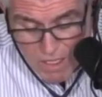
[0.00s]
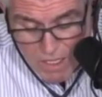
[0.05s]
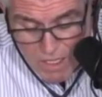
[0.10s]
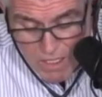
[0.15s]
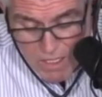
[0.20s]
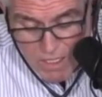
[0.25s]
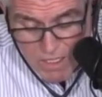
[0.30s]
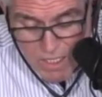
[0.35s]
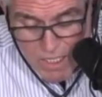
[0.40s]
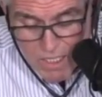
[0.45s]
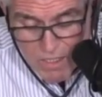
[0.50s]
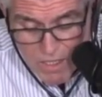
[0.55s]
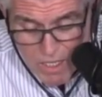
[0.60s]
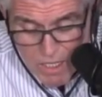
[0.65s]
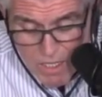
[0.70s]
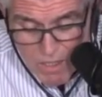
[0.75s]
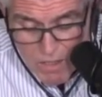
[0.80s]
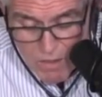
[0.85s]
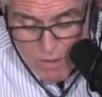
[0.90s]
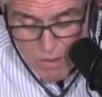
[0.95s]
uh, you need
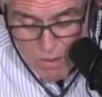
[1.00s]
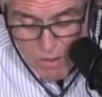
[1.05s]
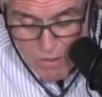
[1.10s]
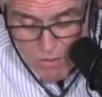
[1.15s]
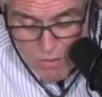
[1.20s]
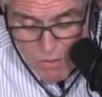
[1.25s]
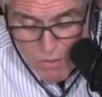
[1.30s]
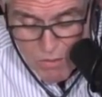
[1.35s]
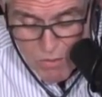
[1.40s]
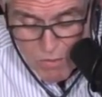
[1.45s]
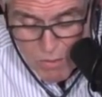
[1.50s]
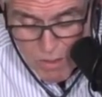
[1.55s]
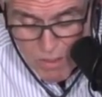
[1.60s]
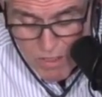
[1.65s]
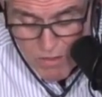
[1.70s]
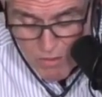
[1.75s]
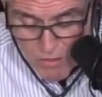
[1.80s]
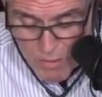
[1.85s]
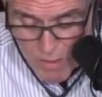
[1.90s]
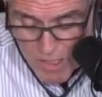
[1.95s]
the callers who
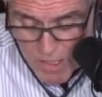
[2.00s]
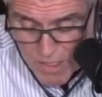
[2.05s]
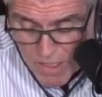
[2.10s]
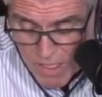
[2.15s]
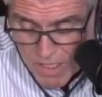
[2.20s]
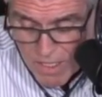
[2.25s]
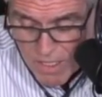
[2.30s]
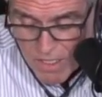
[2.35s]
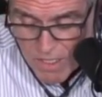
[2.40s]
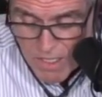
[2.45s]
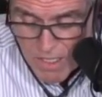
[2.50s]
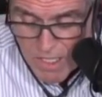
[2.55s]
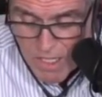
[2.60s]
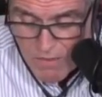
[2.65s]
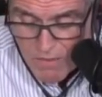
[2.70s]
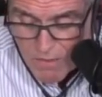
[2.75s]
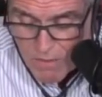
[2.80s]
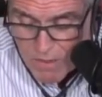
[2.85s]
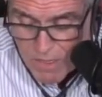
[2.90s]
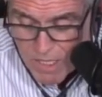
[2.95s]
participate, and then you
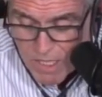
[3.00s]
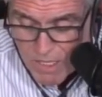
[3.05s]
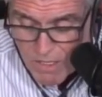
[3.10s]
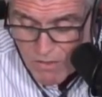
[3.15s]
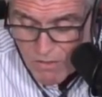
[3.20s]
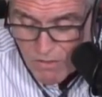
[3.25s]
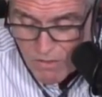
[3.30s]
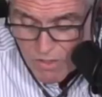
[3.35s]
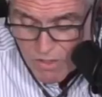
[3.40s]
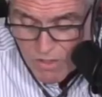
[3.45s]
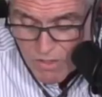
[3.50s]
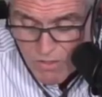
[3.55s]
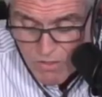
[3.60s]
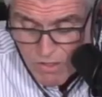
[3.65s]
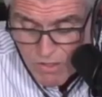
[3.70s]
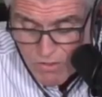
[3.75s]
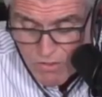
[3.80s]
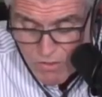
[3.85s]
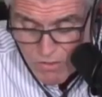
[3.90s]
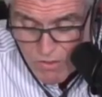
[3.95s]
need everybody else to
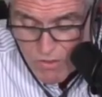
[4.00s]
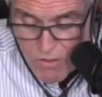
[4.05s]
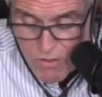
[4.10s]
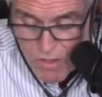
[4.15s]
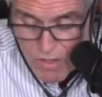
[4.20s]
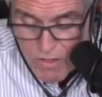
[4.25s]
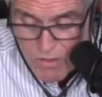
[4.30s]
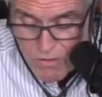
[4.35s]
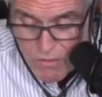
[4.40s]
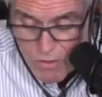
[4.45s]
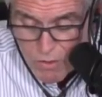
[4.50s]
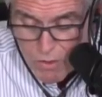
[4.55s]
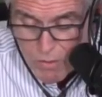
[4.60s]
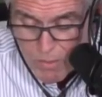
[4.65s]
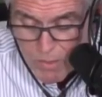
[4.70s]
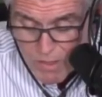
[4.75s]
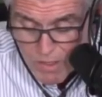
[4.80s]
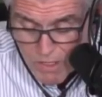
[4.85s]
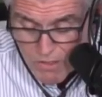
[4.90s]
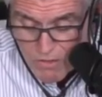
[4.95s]
just uh, show
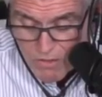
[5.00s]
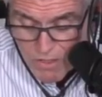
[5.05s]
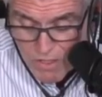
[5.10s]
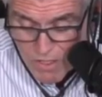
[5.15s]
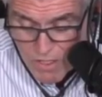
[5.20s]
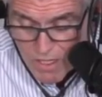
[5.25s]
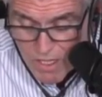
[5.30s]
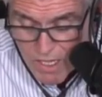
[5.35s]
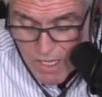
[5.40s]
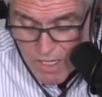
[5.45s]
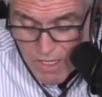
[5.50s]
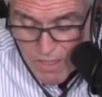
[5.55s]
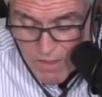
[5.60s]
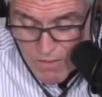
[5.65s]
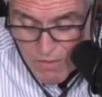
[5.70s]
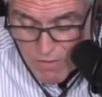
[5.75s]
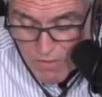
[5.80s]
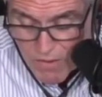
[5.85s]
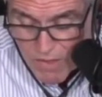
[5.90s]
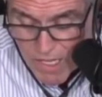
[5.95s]
up and listen.
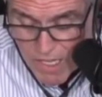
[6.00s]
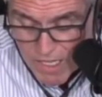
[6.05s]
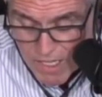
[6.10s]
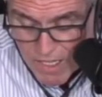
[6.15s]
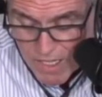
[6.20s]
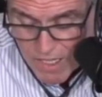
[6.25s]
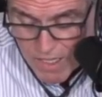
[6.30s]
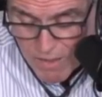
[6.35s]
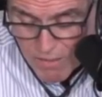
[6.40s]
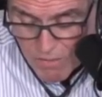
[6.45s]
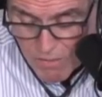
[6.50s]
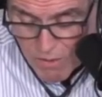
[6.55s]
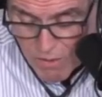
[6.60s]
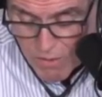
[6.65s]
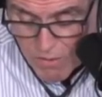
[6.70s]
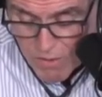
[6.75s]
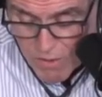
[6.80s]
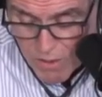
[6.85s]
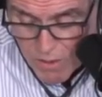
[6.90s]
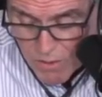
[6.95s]
And for that, I am
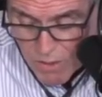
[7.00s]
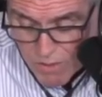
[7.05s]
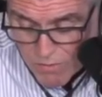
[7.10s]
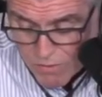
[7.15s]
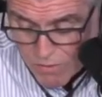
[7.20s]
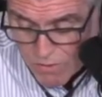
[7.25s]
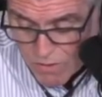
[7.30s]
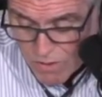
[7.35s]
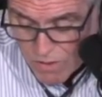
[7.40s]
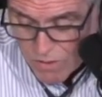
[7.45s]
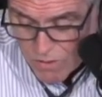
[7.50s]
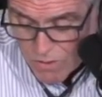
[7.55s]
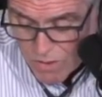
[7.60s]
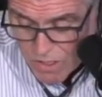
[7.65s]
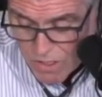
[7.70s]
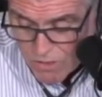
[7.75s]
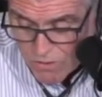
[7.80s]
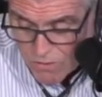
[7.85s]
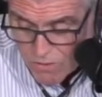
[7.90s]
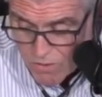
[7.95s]
very, very grateful to the
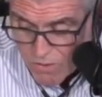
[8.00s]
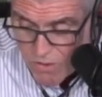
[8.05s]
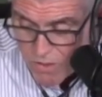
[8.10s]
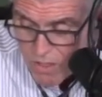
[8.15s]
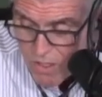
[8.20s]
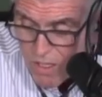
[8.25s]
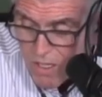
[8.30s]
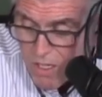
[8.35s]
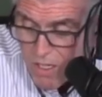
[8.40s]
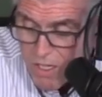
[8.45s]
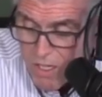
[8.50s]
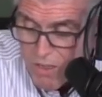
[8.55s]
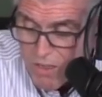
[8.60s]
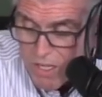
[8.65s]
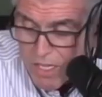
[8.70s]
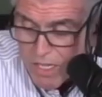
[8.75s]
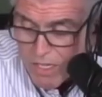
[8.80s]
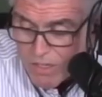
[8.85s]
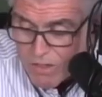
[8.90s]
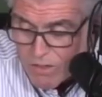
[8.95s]
audience for
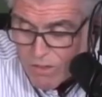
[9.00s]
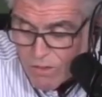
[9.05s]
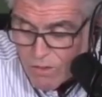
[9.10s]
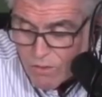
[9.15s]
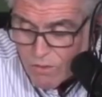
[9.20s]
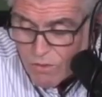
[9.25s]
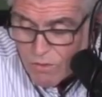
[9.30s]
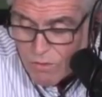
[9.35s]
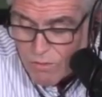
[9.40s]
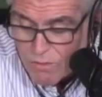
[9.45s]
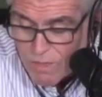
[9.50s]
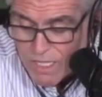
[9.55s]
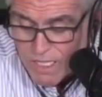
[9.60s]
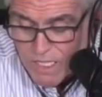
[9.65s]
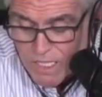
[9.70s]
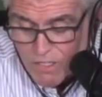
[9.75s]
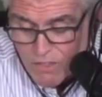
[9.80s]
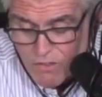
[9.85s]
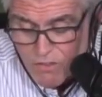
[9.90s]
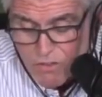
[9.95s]
their
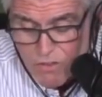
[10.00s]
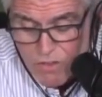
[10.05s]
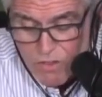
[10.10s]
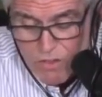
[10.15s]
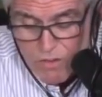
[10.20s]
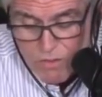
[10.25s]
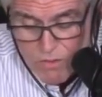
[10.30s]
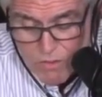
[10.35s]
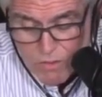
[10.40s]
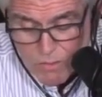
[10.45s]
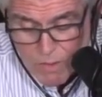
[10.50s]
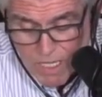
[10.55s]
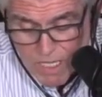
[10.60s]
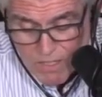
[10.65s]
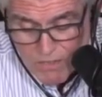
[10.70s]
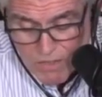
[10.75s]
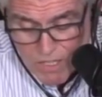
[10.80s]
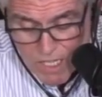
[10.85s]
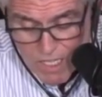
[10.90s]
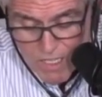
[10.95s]
tremendous
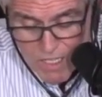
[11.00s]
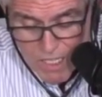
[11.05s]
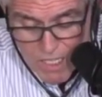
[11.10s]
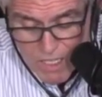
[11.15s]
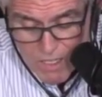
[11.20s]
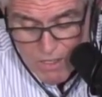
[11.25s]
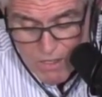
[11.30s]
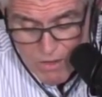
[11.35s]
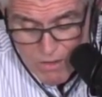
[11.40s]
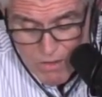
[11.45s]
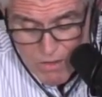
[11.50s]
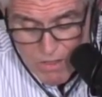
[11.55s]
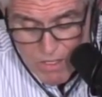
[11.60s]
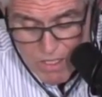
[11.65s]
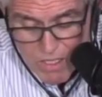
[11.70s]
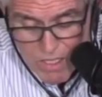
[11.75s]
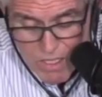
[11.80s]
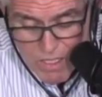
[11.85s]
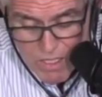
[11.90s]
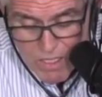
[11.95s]
response and
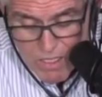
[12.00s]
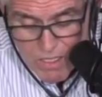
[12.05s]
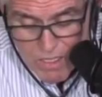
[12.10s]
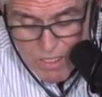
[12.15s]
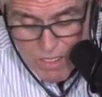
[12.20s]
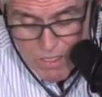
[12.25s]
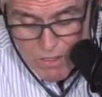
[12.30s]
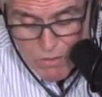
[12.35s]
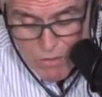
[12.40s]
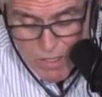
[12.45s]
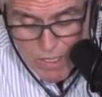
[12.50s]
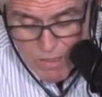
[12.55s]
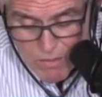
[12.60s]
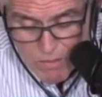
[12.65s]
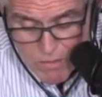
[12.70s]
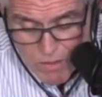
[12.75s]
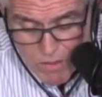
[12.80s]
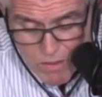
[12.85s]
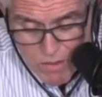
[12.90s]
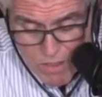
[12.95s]
their uh,
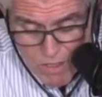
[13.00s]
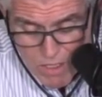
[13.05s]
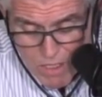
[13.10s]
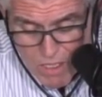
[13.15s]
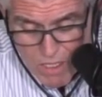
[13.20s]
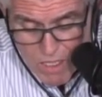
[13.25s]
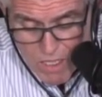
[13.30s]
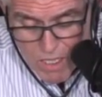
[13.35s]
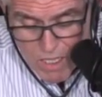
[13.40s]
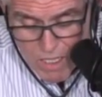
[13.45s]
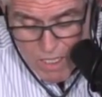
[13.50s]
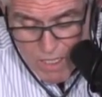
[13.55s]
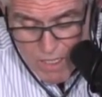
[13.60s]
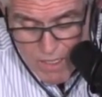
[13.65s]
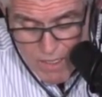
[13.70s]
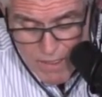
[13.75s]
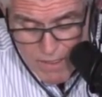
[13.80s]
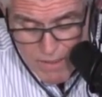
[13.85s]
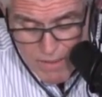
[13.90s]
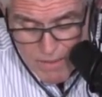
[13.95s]
incredible.
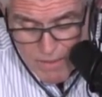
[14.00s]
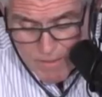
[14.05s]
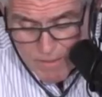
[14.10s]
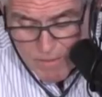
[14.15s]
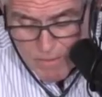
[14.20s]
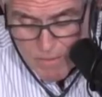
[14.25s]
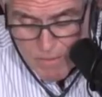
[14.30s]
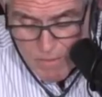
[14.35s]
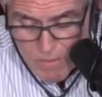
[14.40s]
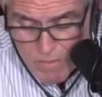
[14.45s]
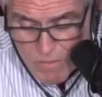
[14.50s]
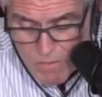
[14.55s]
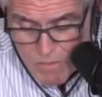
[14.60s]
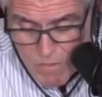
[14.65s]
Um,